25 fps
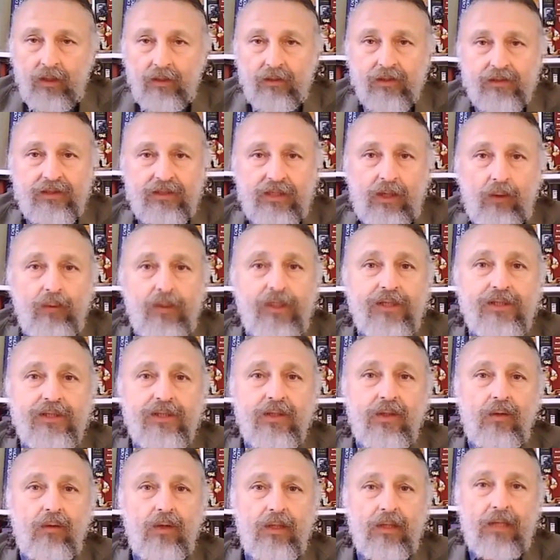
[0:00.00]
The Saudis
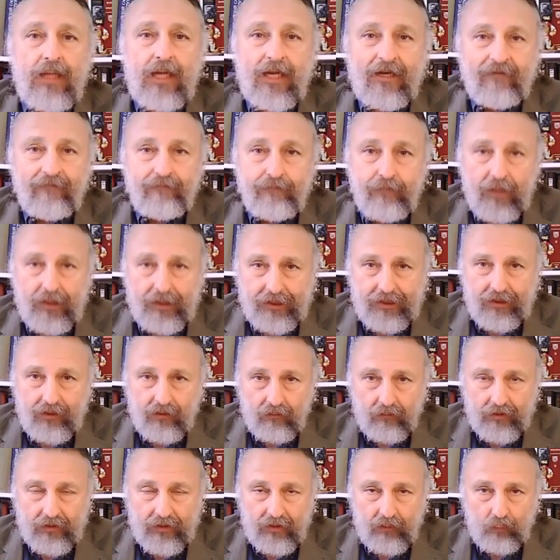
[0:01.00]
throw a lot of money
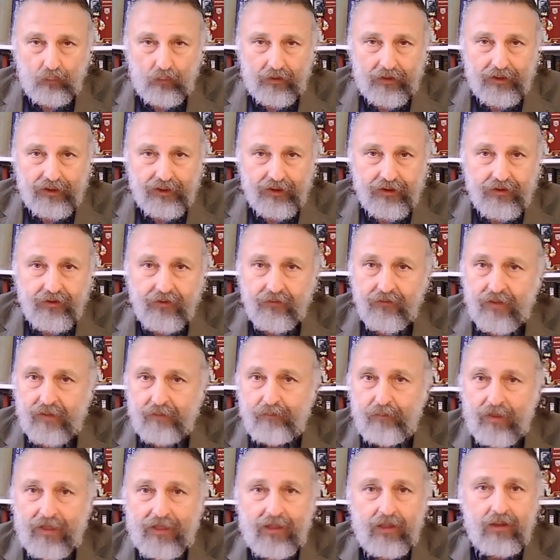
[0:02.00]
around Washington. They
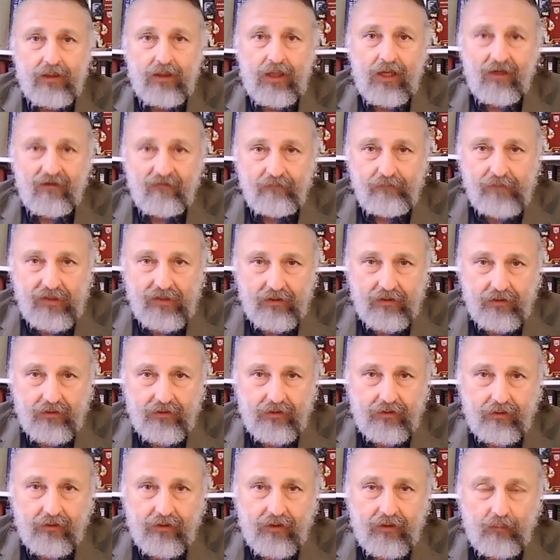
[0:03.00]
buy a lot of
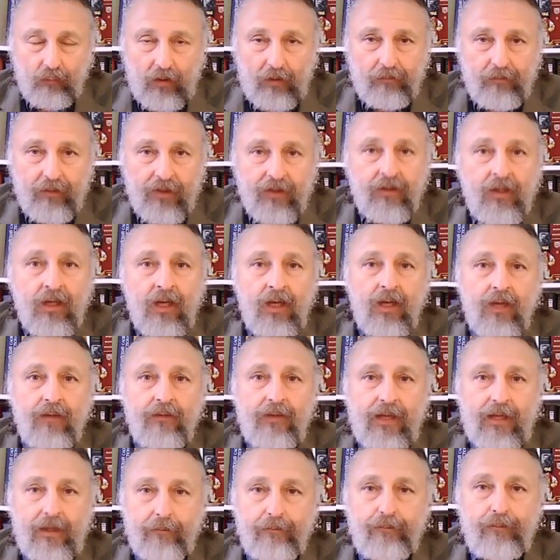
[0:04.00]
military equipment.
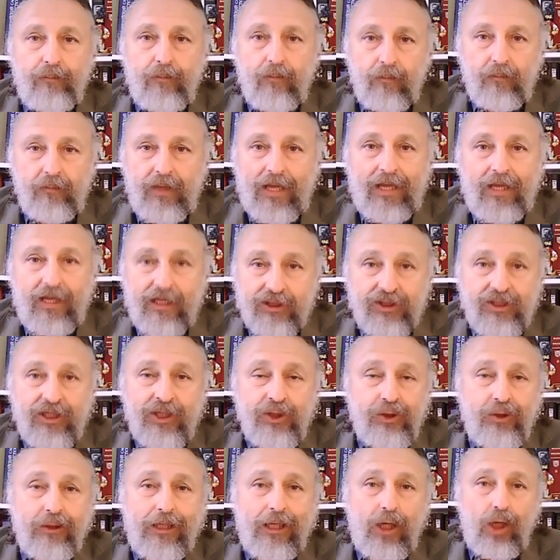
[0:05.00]
They, they
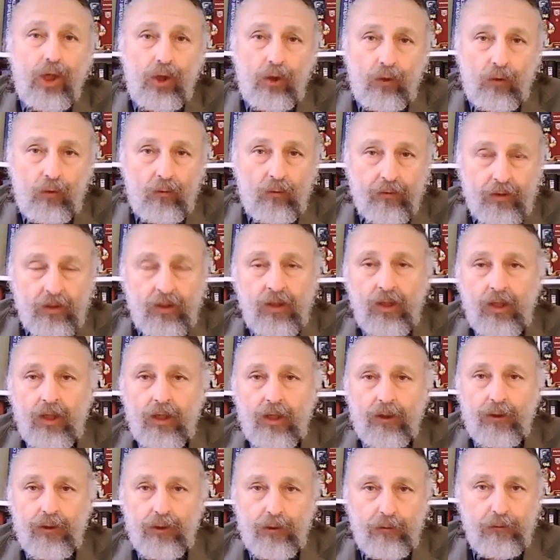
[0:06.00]
essentially own
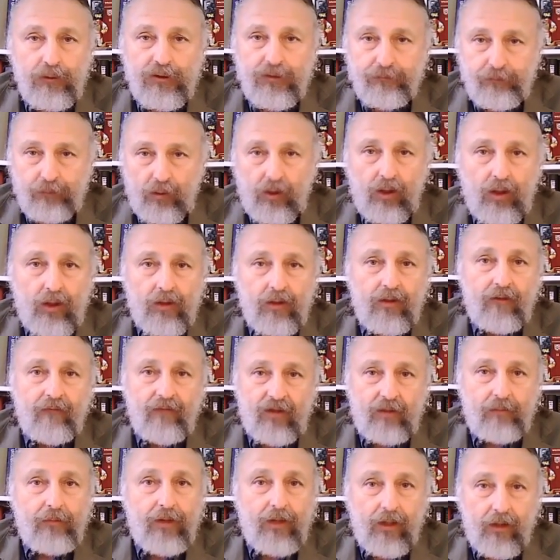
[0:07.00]
a huge part of
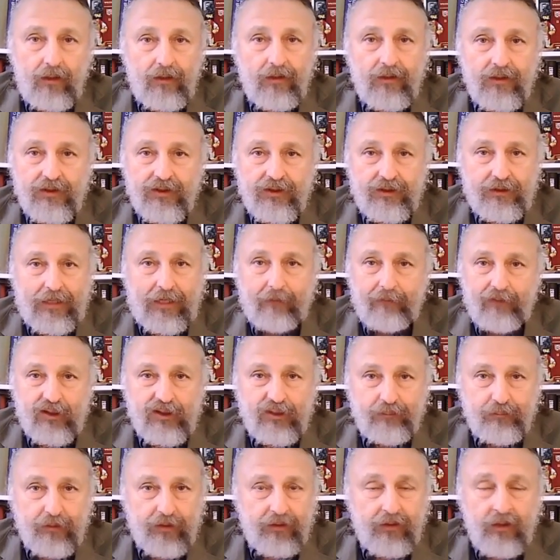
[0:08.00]
the American
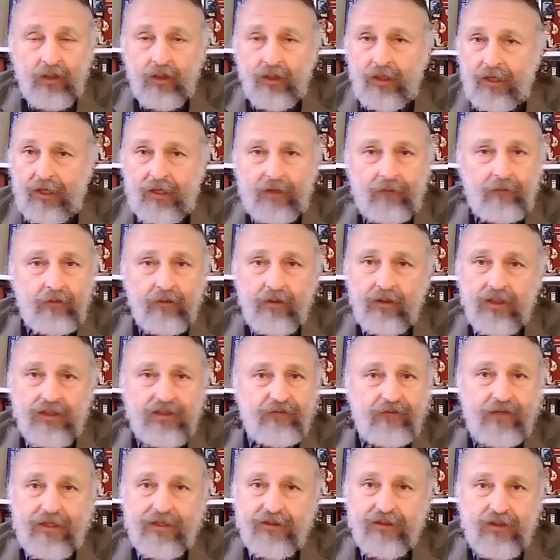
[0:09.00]
establishment. And
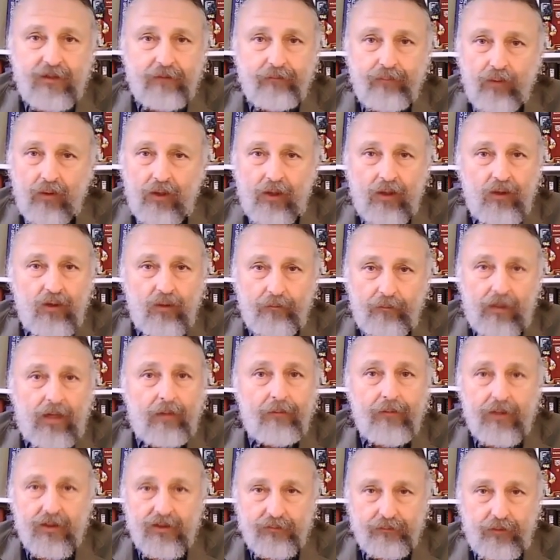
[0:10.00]
let's face it, Barack
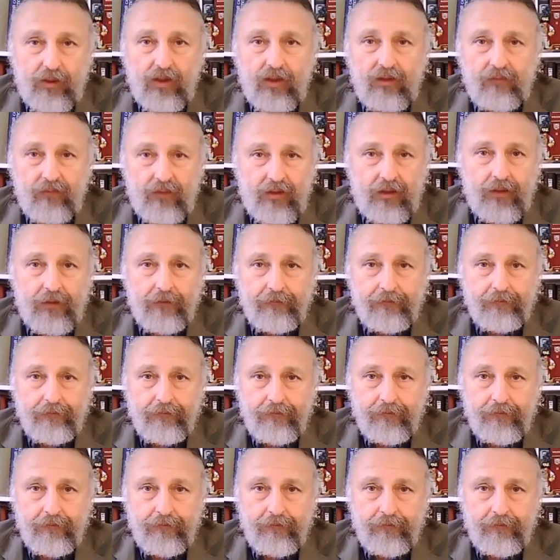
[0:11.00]
Obama is part of that.